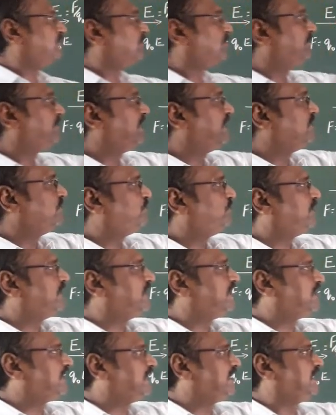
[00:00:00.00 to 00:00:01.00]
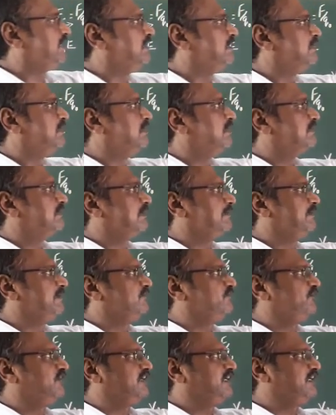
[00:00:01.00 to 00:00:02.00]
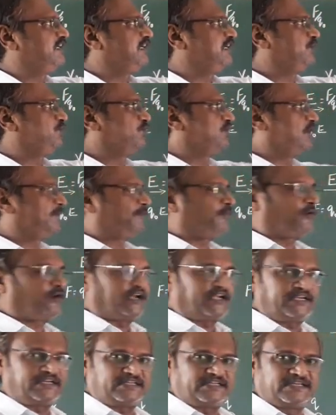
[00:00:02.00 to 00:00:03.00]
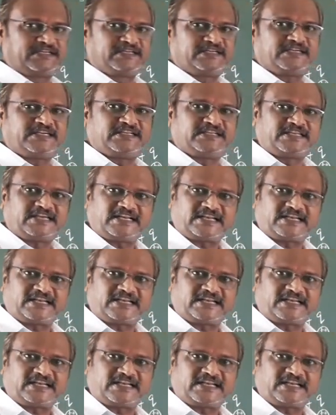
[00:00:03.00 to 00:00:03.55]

from infinity, some infinity to the point in the